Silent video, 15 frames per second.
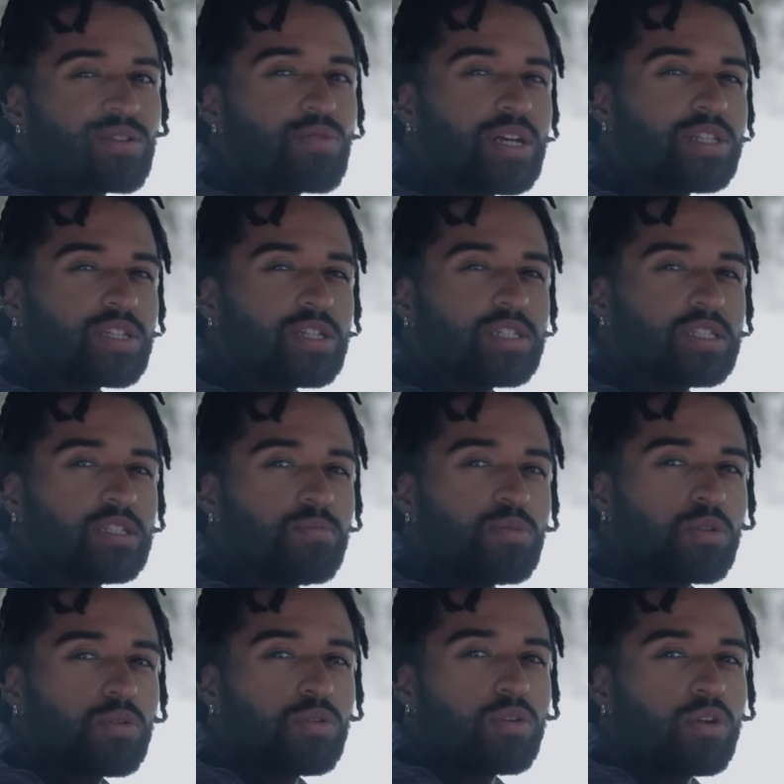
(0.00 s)
creates a
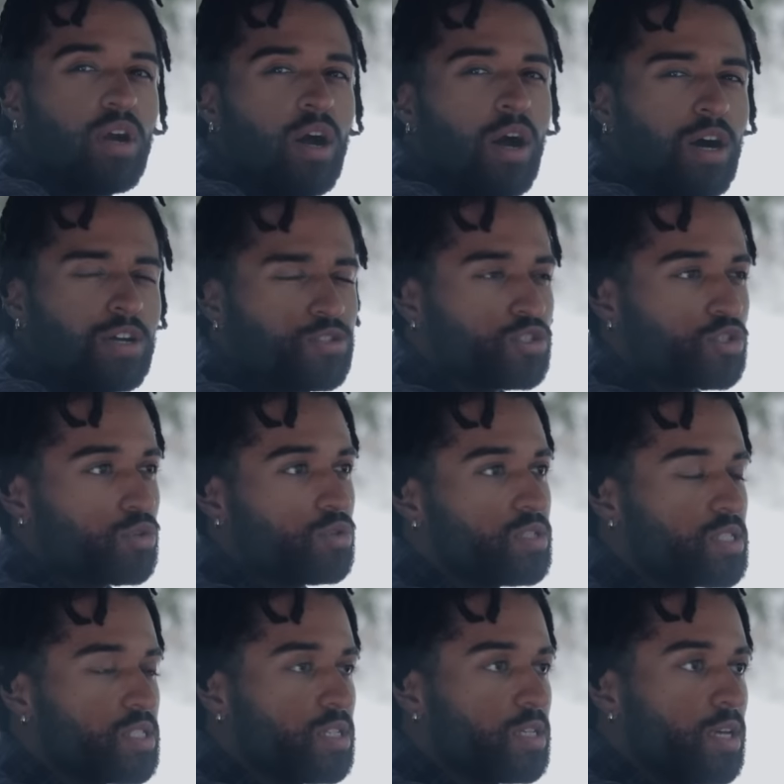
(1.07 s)
similar
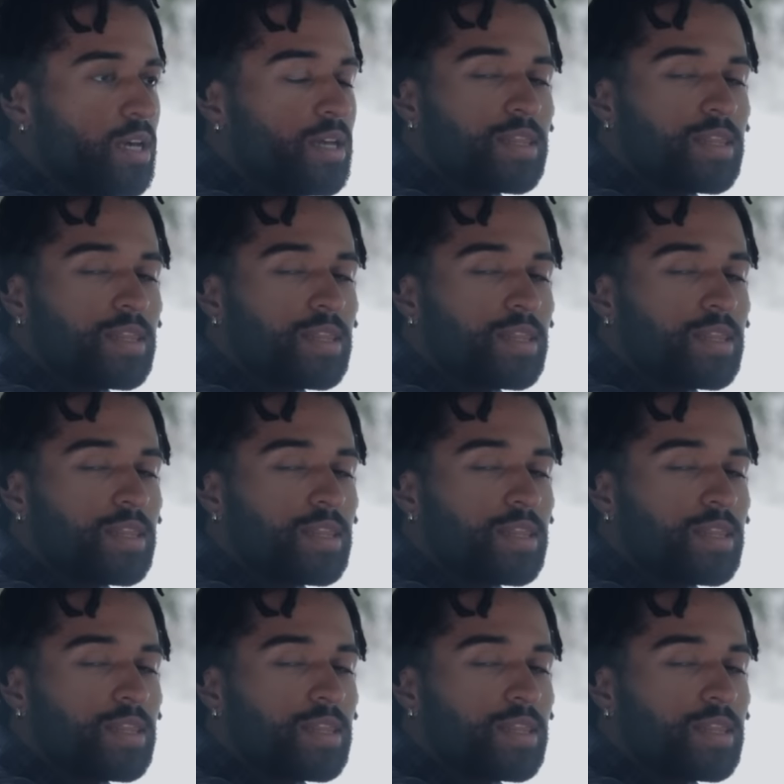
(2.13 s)
uncertainty,